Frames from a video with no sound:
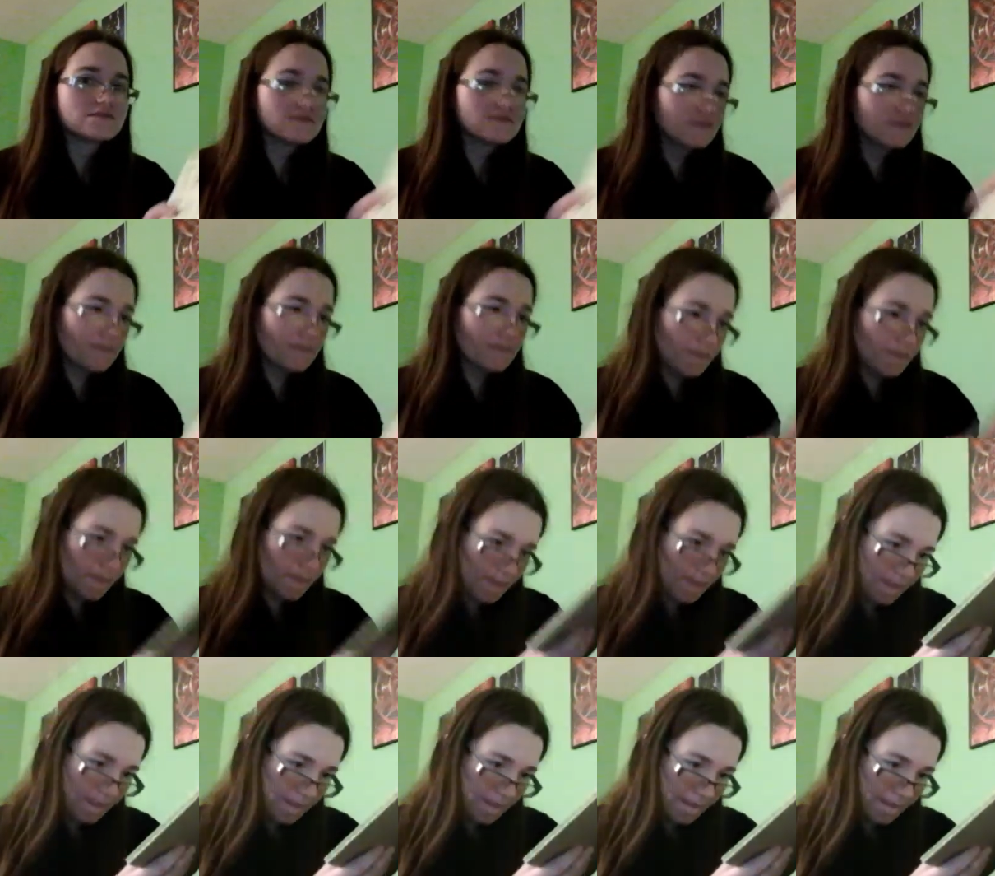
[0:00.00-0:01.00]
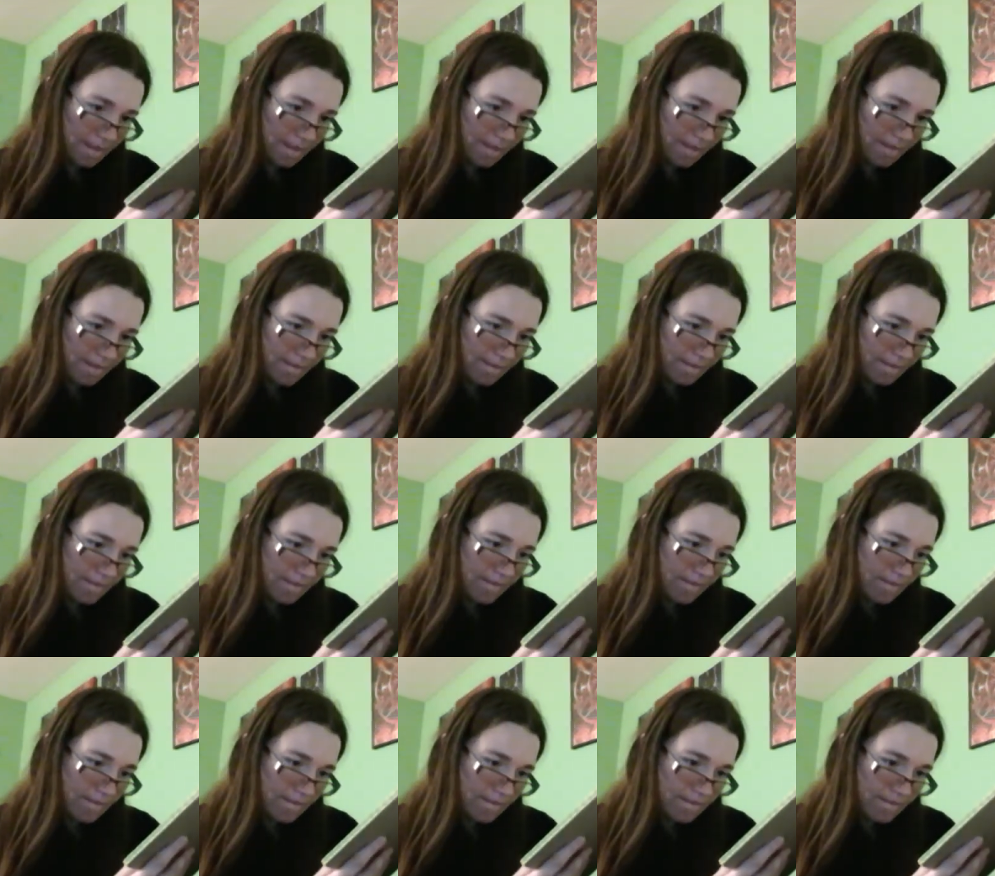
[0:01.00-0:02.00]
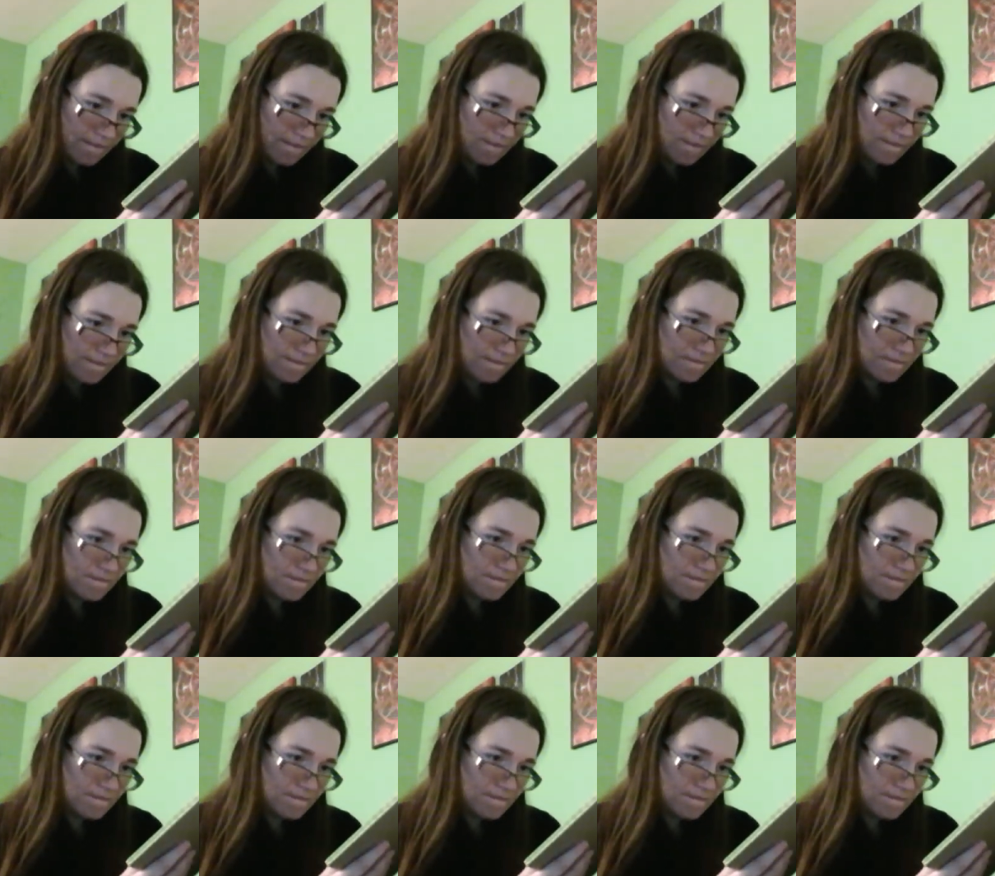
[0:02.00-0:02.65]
[no speech]